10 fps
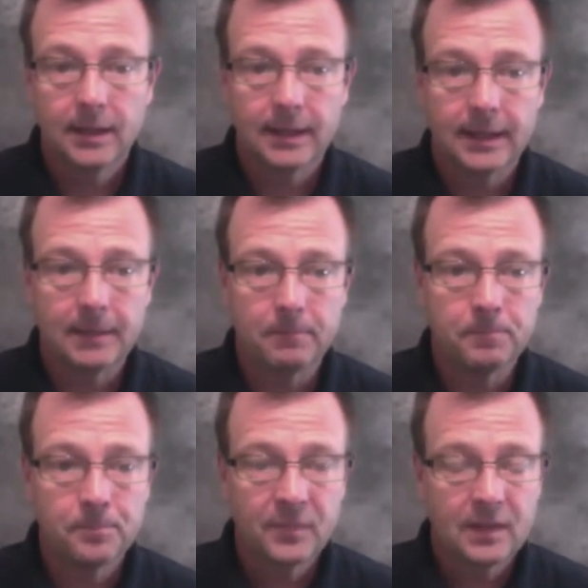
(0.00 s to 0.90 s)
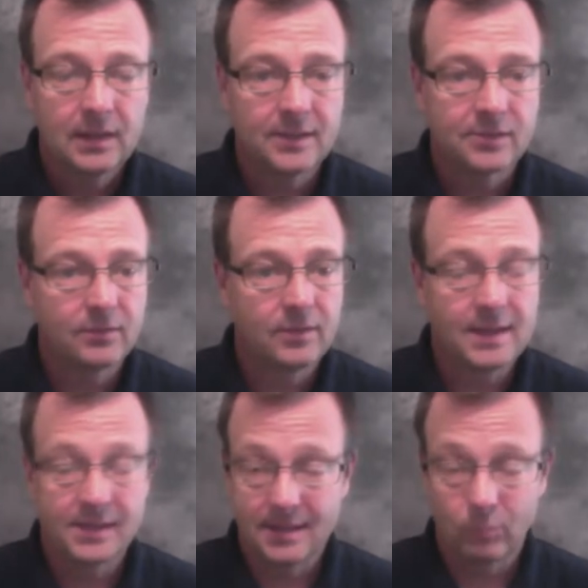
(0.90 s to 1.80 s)

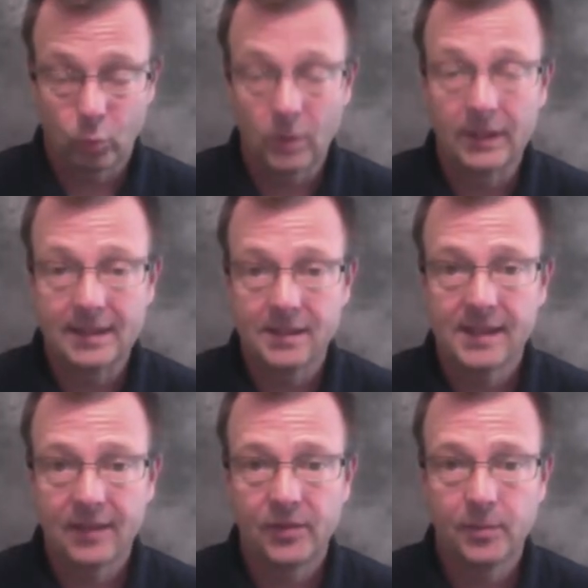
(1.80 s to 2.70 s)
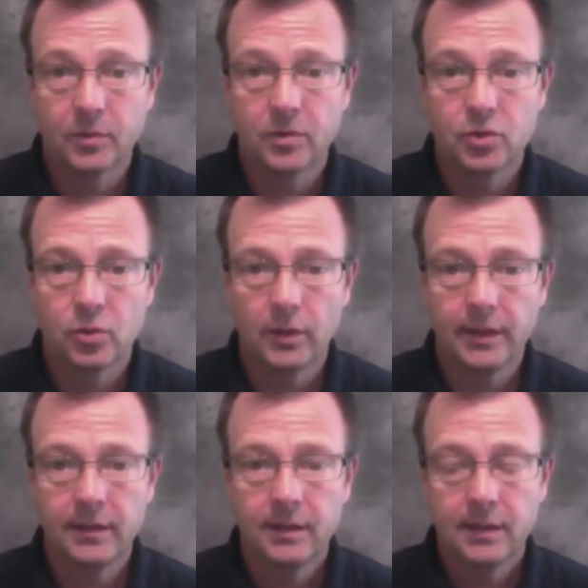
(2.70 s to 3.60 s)
It really is that simple to join,